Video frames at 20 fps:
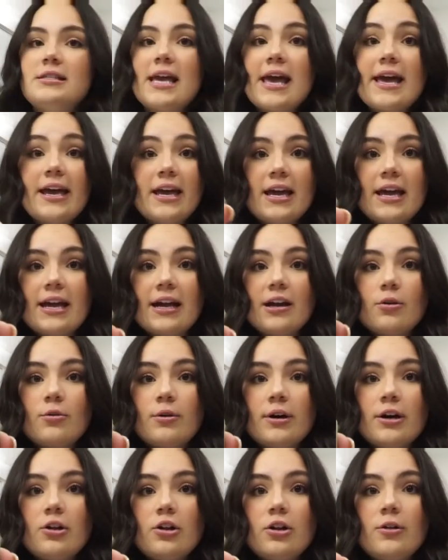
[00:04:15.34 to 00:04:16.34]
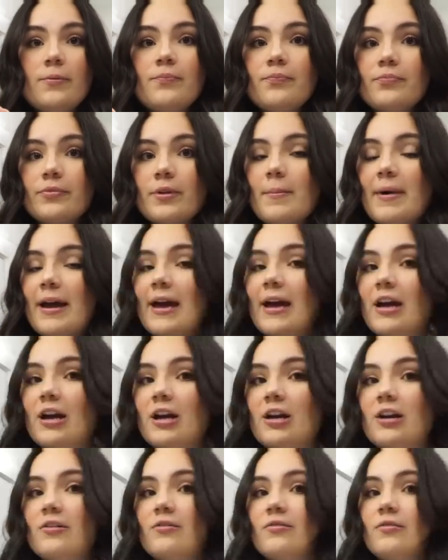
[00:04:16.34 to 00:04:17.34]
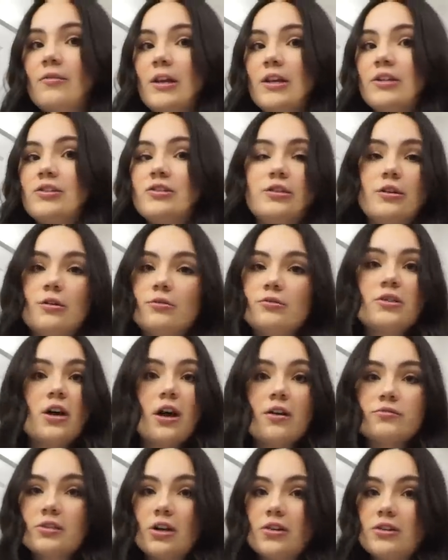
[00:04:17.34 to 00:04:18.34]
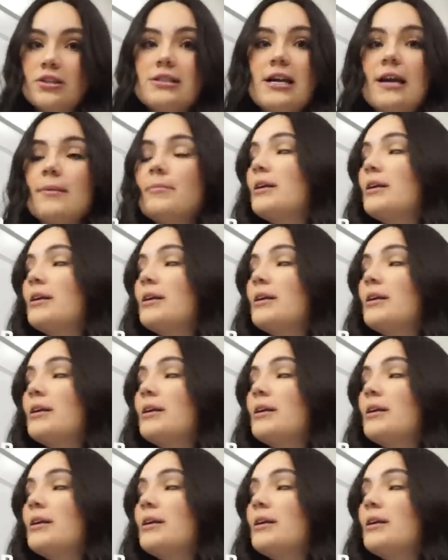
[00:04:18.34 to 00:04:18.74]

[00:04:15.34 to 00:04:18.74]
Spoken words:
Day Hair Oil. My hair is so soft all the time